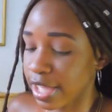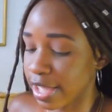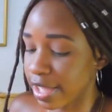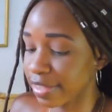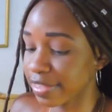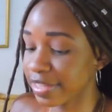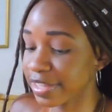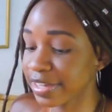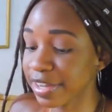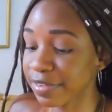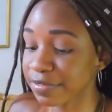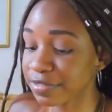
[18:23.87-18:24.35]

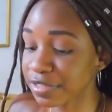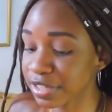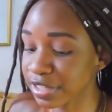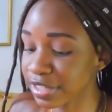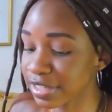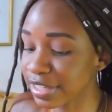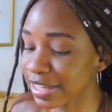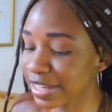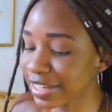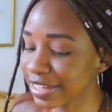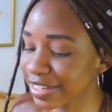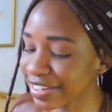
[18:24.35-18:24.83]
And then I've
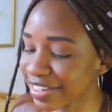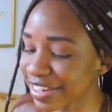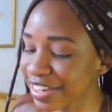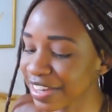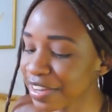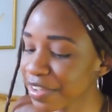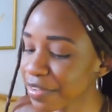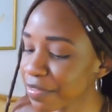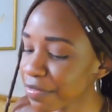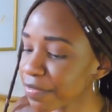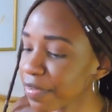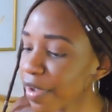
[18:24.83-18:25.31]
just
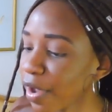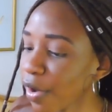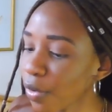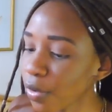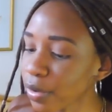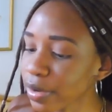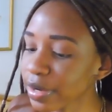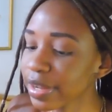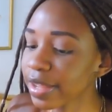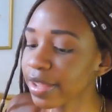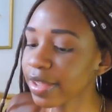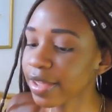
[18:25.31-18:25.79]
literally
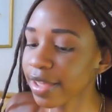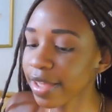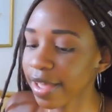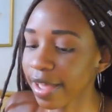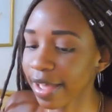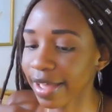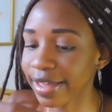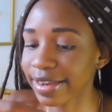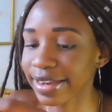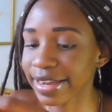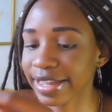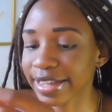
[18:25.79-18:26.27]
found
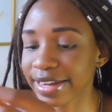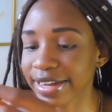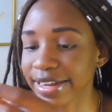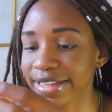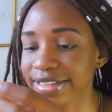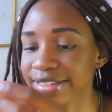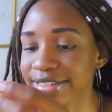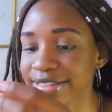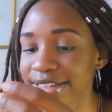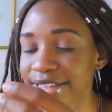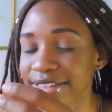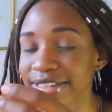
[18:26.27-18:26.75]
a
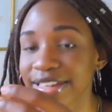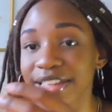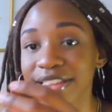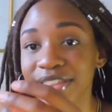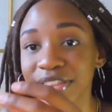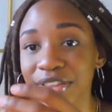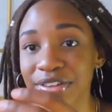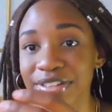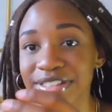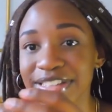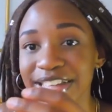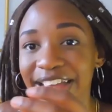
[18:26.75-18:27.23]
necklace that I
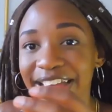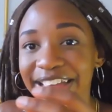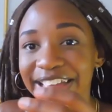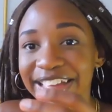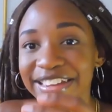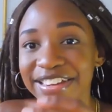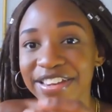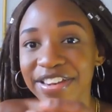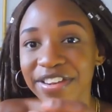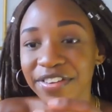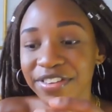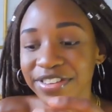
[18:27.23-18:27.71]
thought I
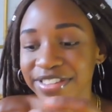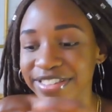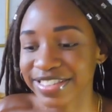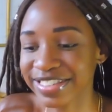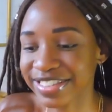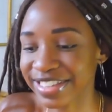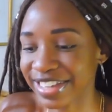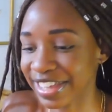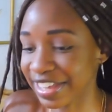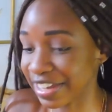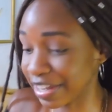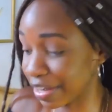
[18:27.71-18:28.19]
had
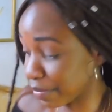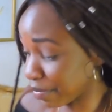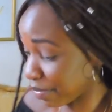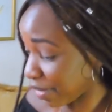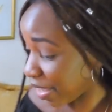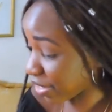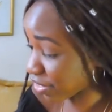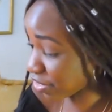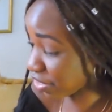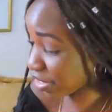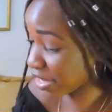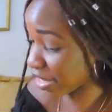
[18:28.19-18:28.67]
lost, and I'm
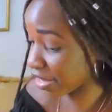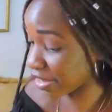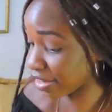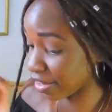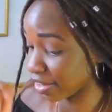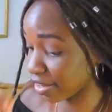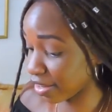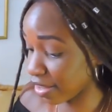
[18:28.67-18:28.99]
actually